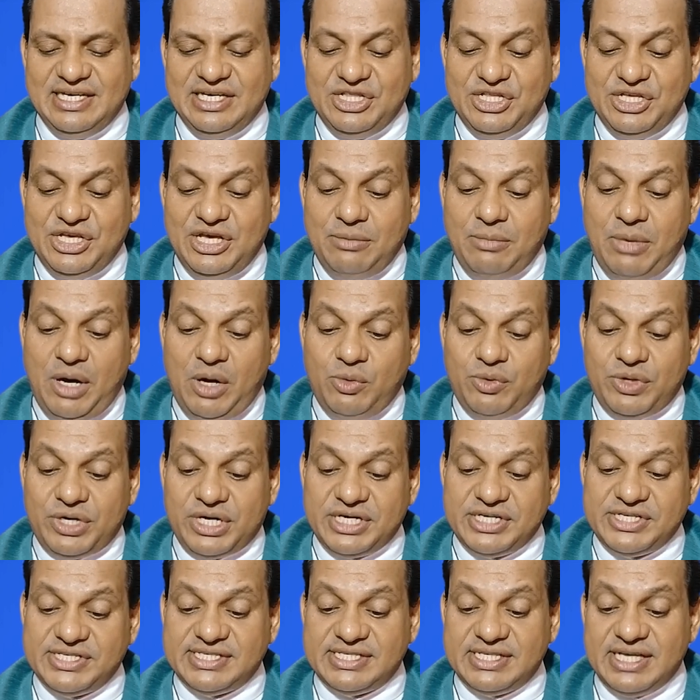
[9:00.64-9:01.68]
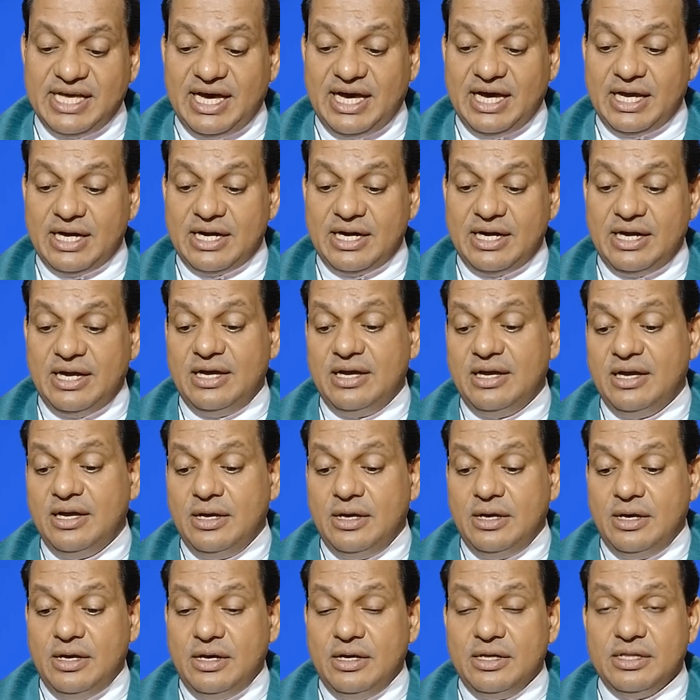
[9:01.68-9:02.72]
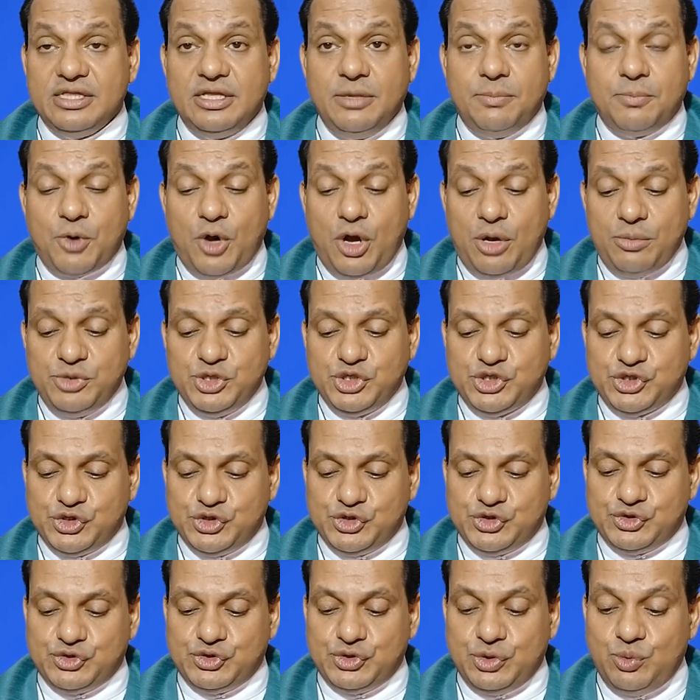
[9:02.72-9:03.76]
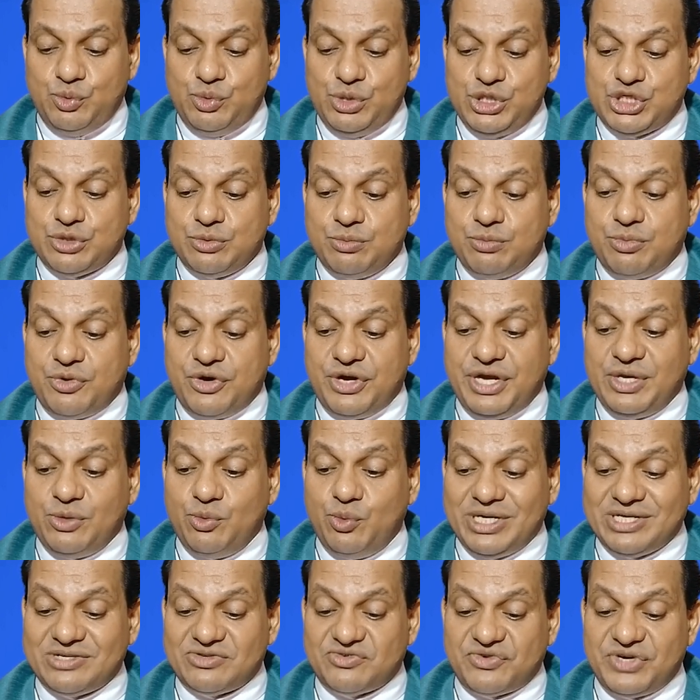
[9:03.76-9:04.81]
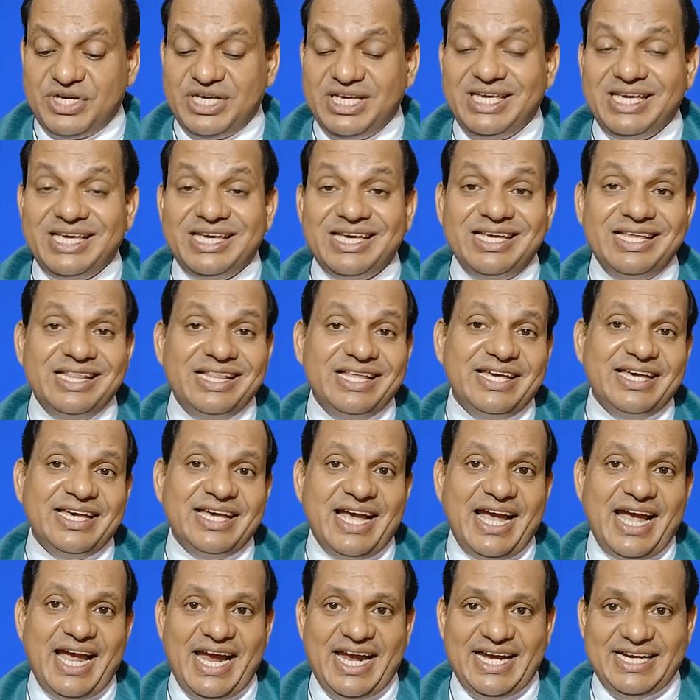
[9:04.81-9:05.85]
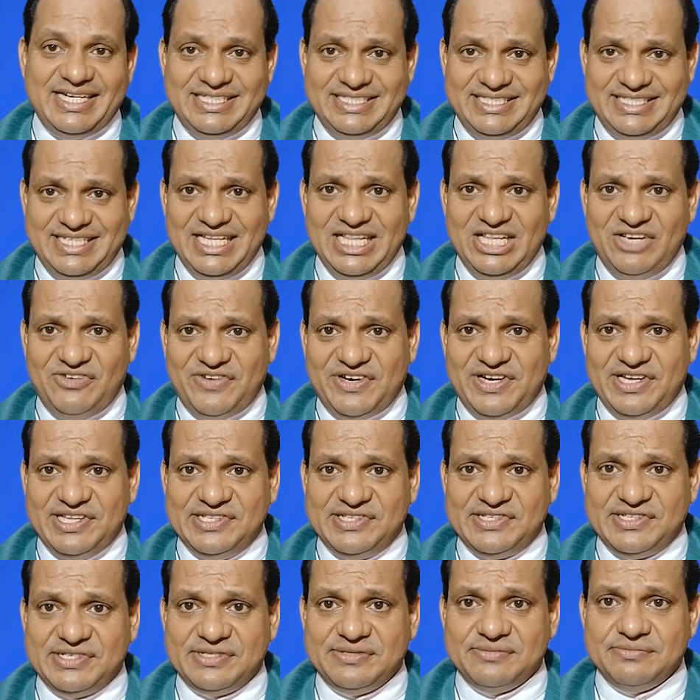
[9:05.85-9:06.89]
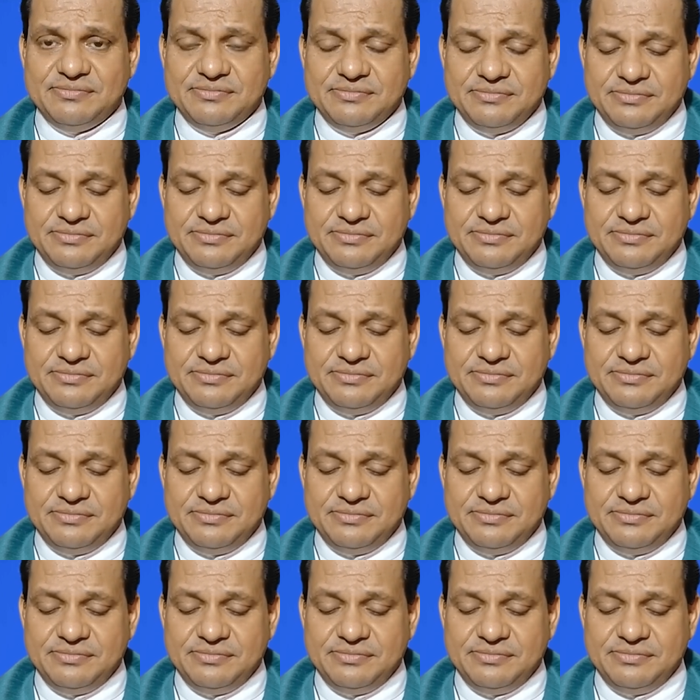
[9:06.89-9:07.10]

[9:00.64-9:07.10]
The above words are the promises which bring victory, healing, and deliverance.